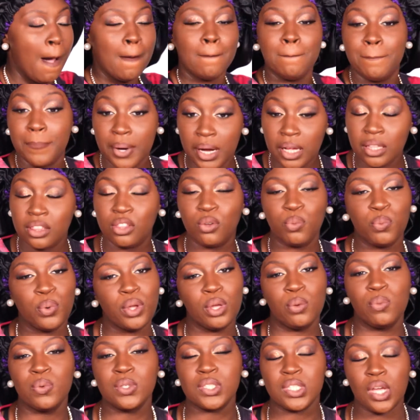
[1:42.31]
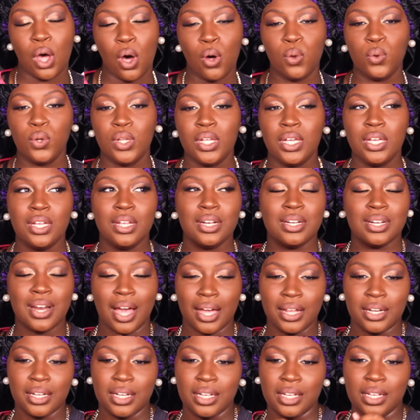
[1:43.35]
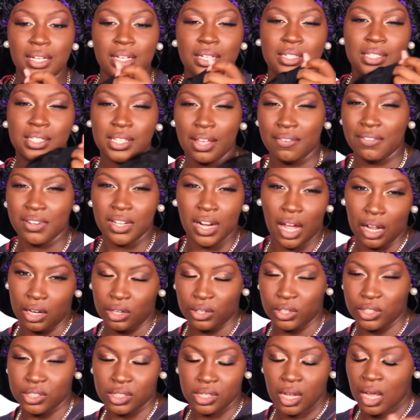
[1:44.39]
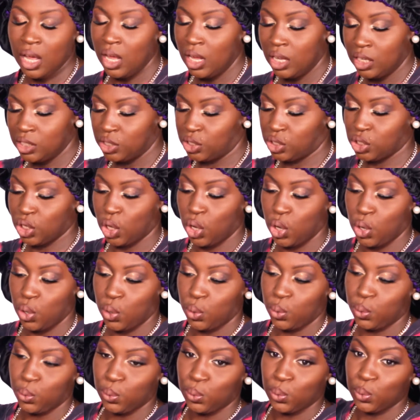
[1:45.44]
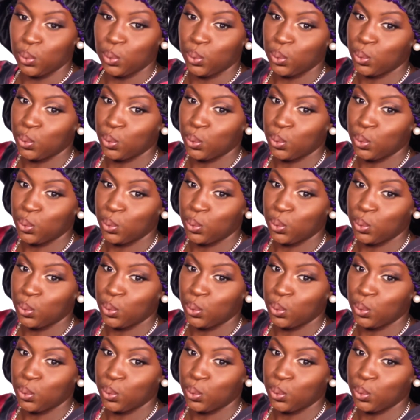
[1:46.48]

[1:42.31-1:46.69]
But the wig was only $97. So